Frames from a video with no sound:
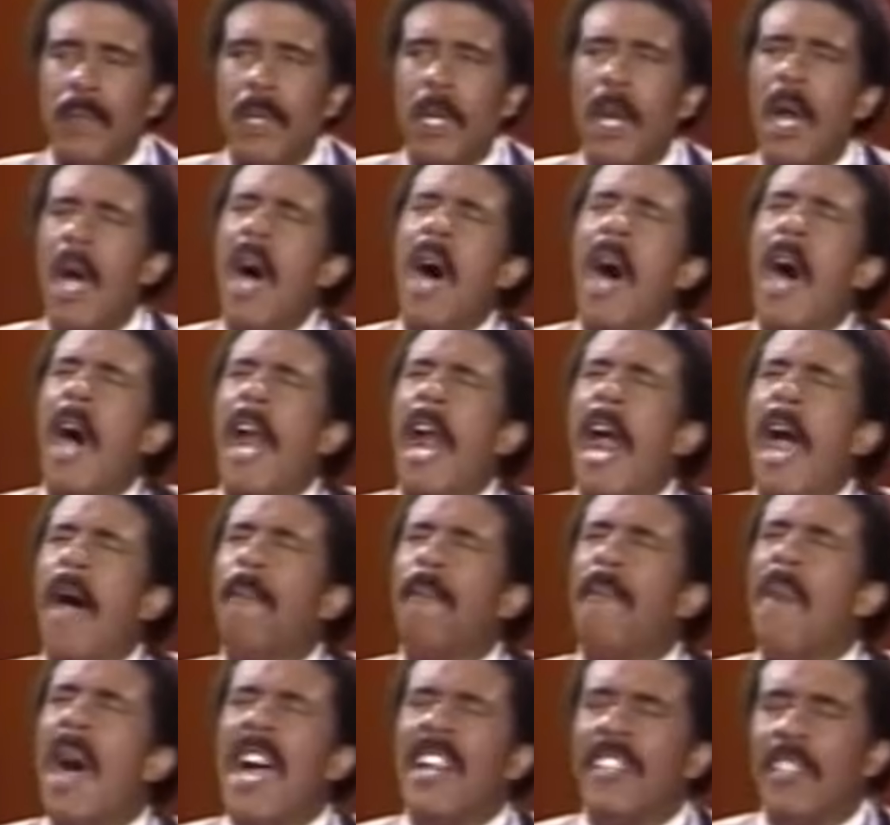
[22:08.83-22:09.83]
Oh,
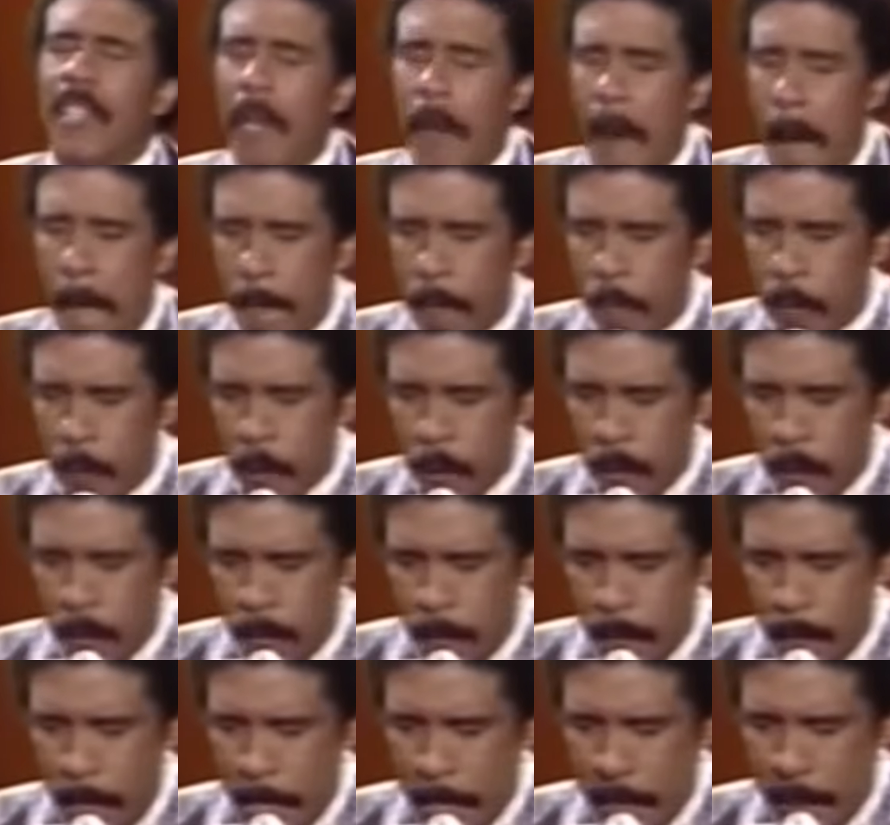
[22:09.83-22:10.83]
mercy, you know.
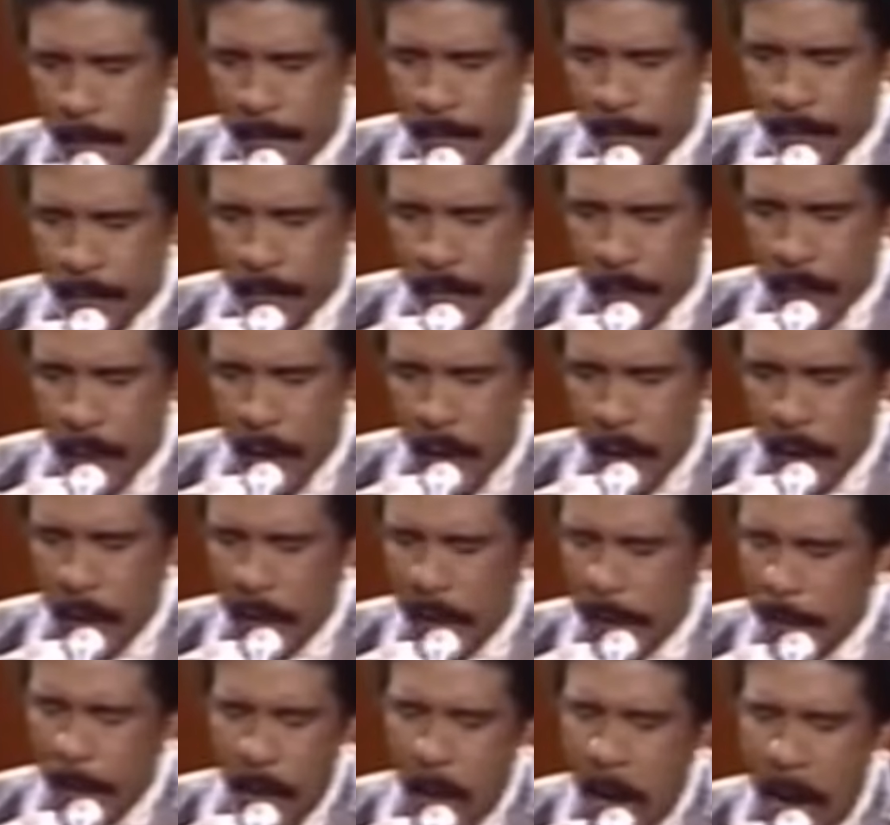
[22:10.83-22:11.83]
I
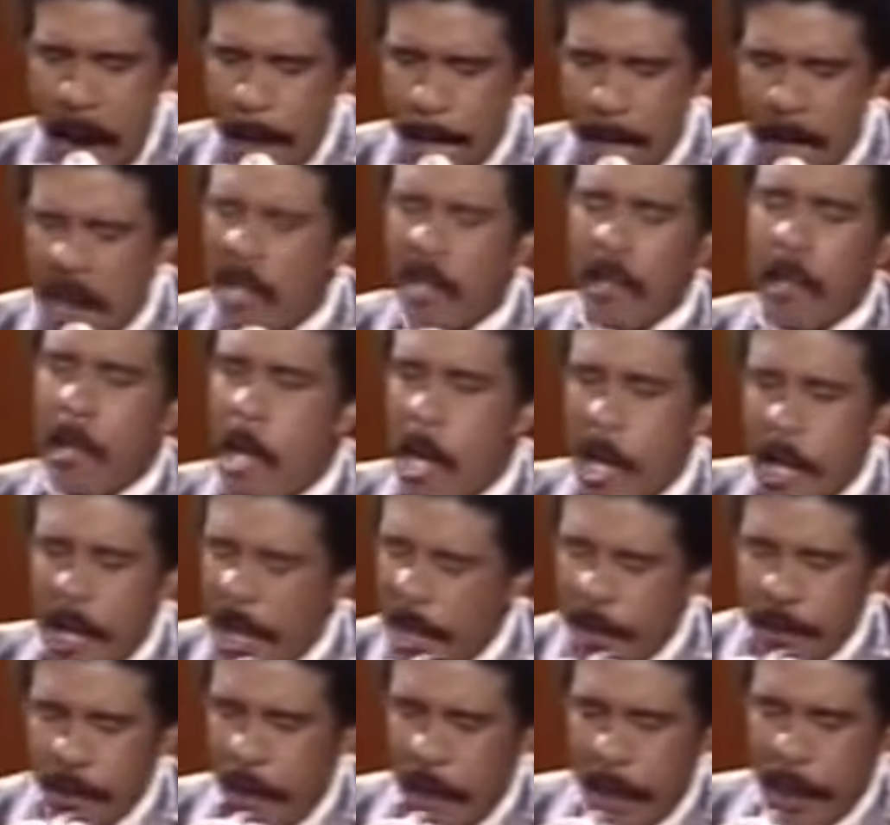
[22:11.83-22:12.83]
said, boy, I must love
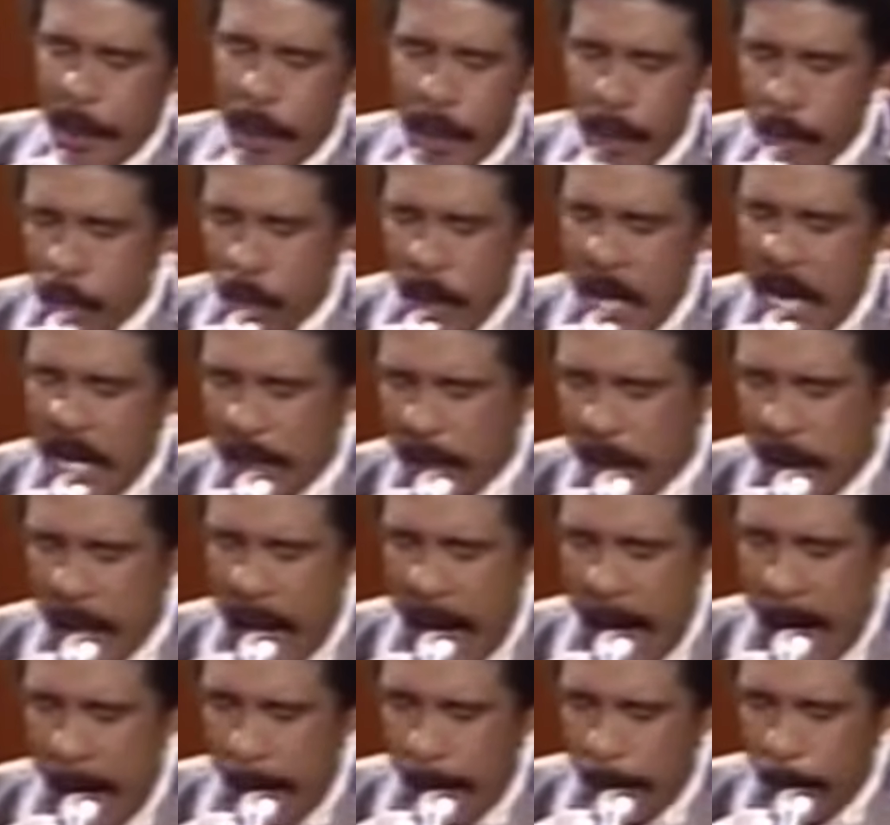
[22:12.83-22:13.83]
this nigga to do this
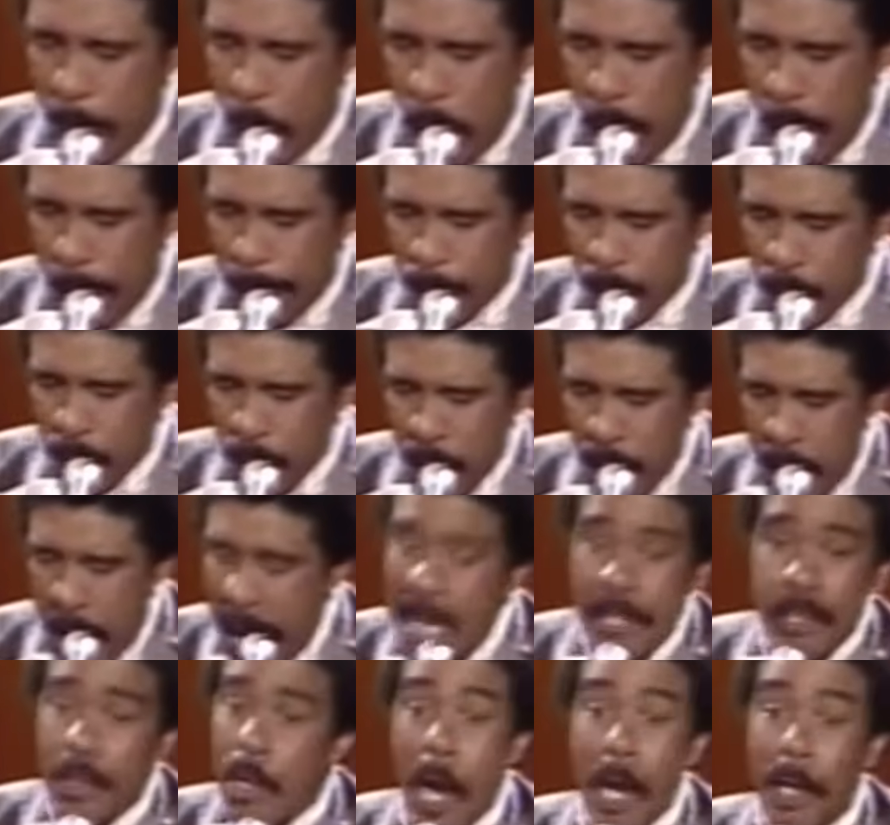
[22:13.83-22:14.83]
here.
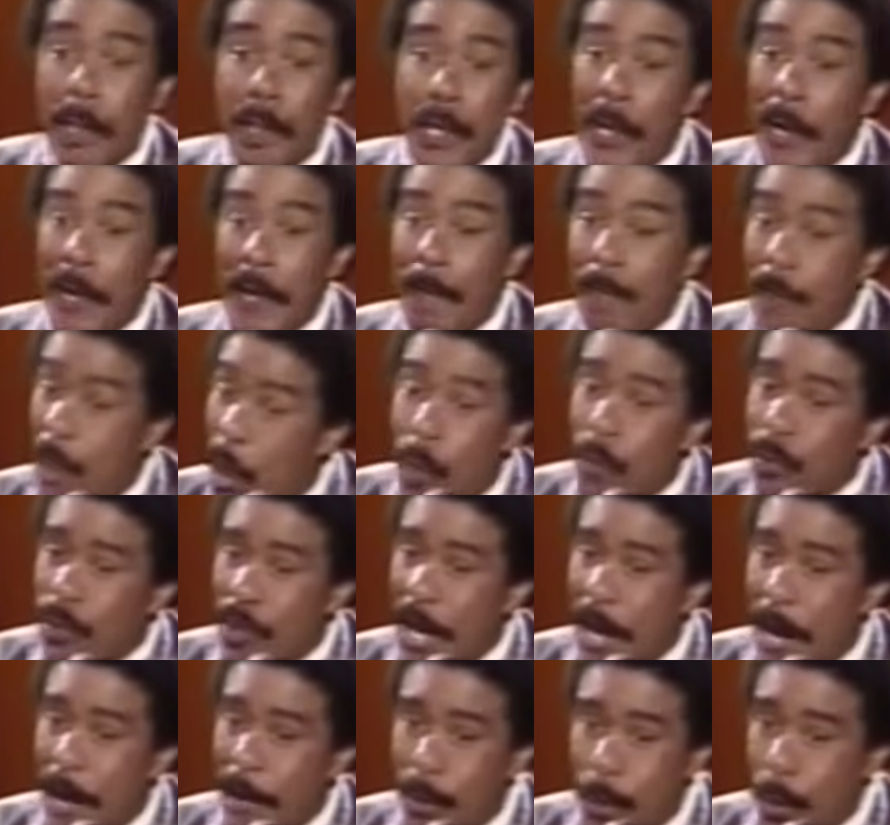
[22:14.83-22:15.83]
I started to cut him loose
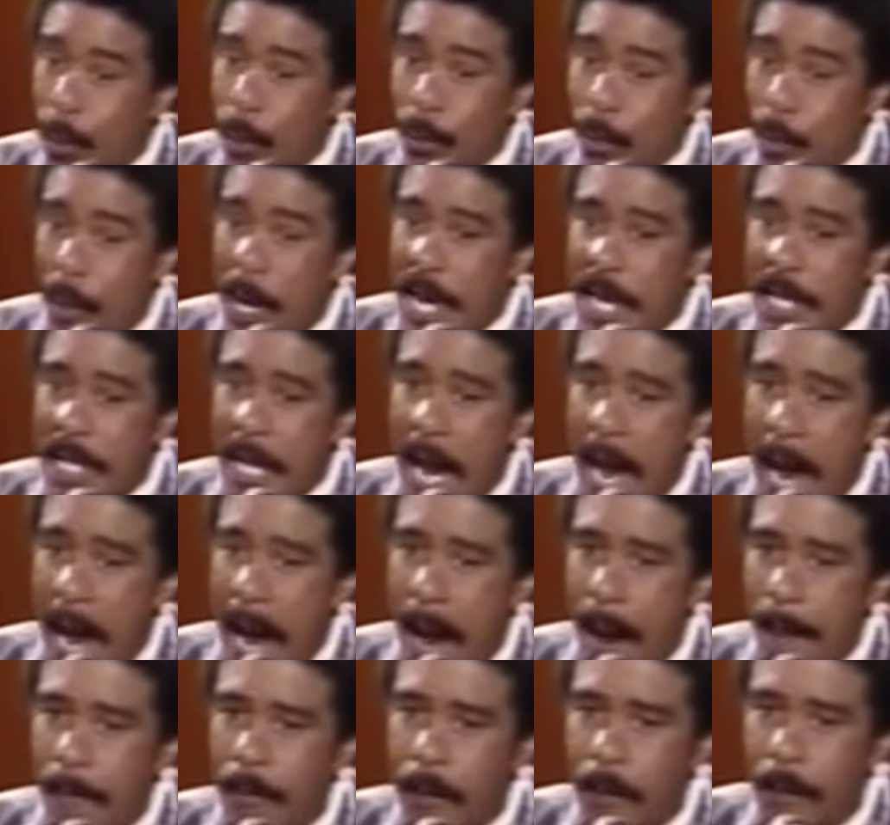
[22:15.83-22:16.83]
there 2 or 3
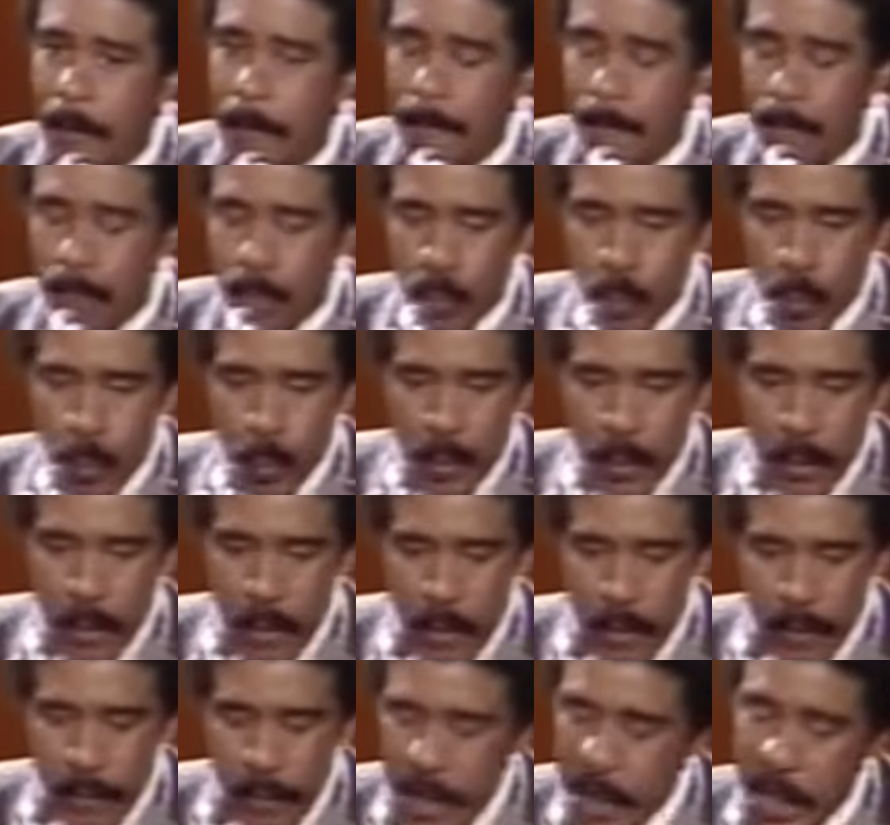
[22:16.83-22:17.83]
times. You know?
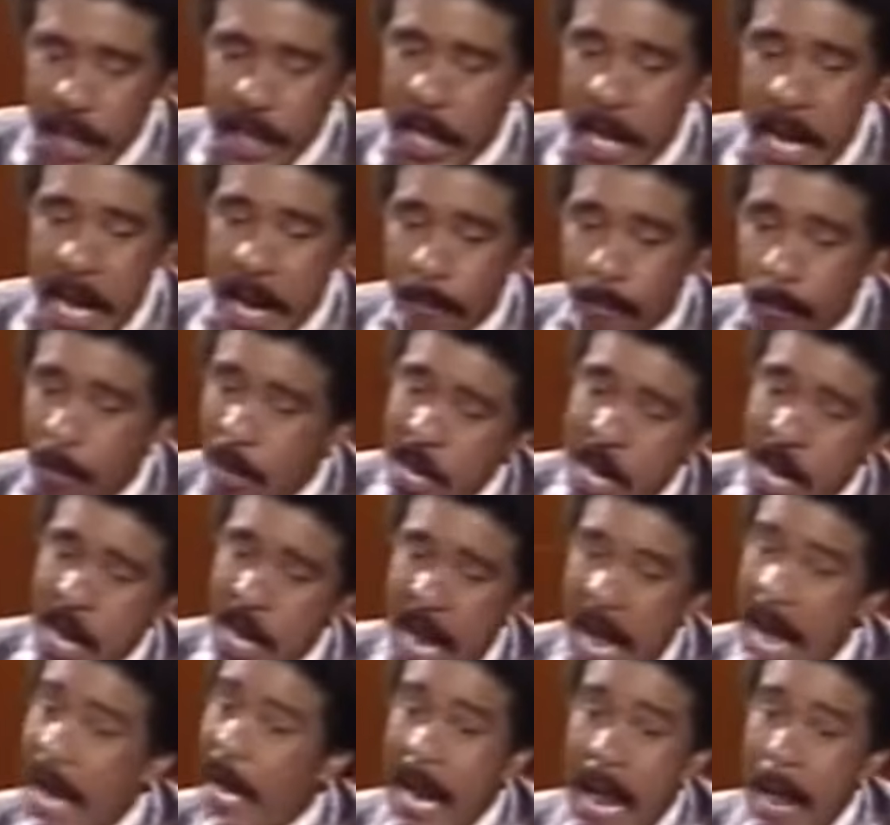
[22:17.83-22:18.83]
Well, nigga can't
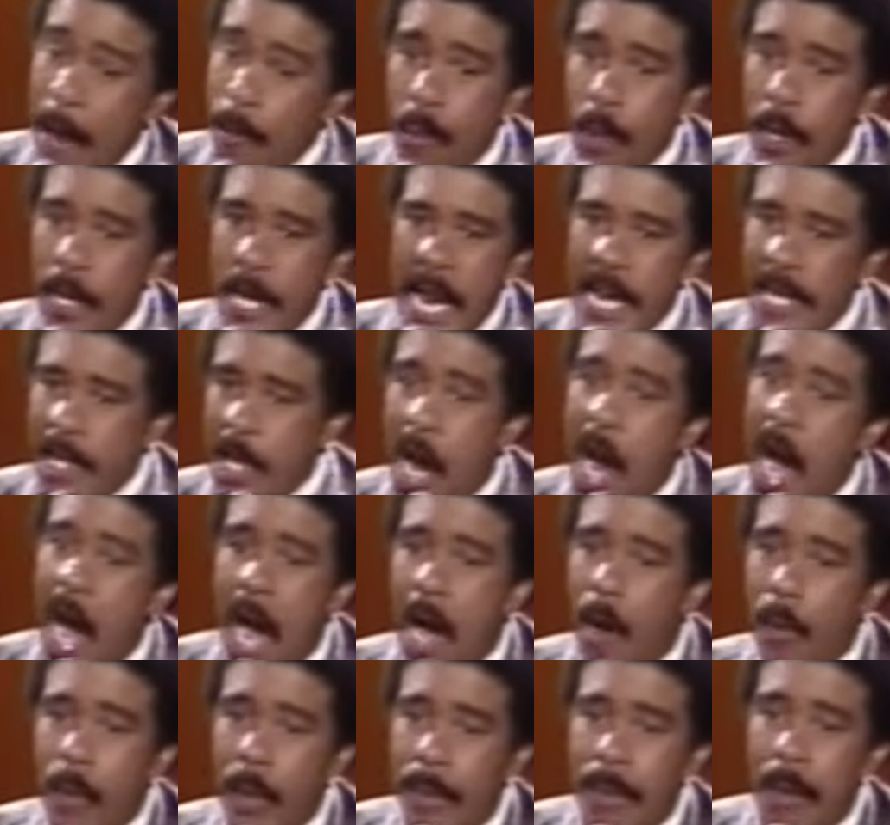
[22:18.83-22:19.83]
run. I outrun that
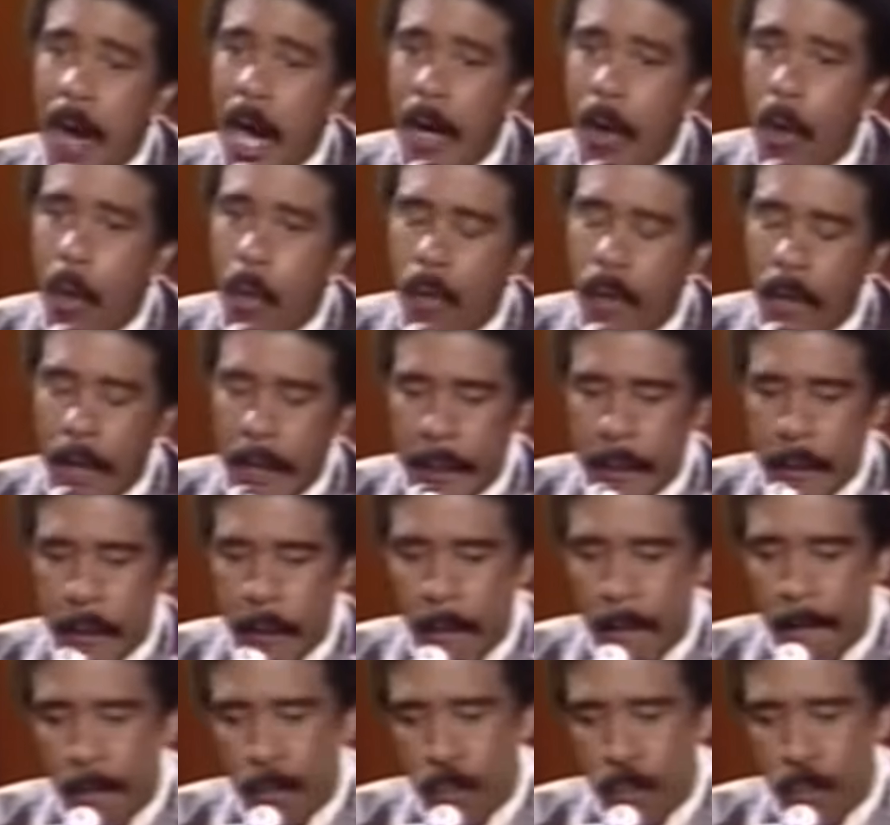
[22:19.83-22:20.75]
car we brought over, you know.